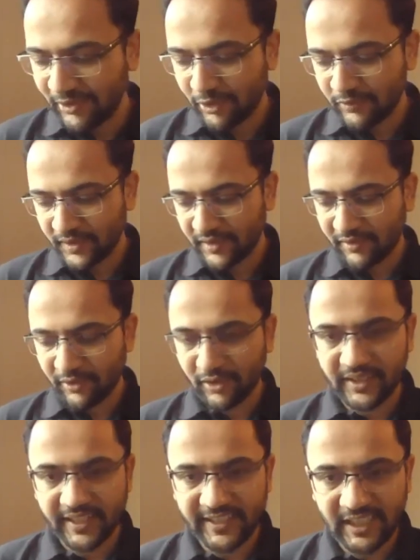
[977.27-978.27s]
There's a conference
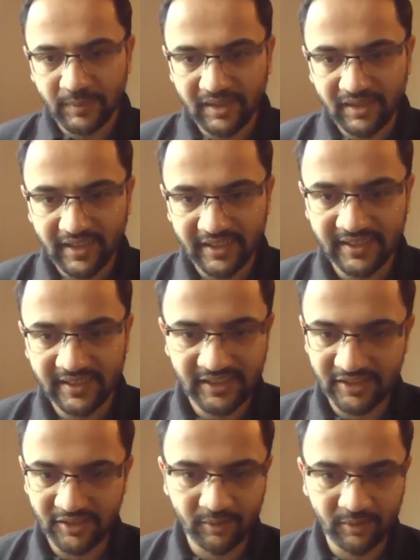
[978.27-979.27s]
called TinyML. I
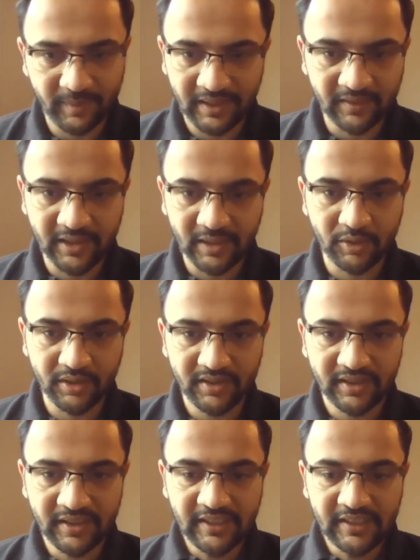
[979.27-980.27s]
think you may have heard about it.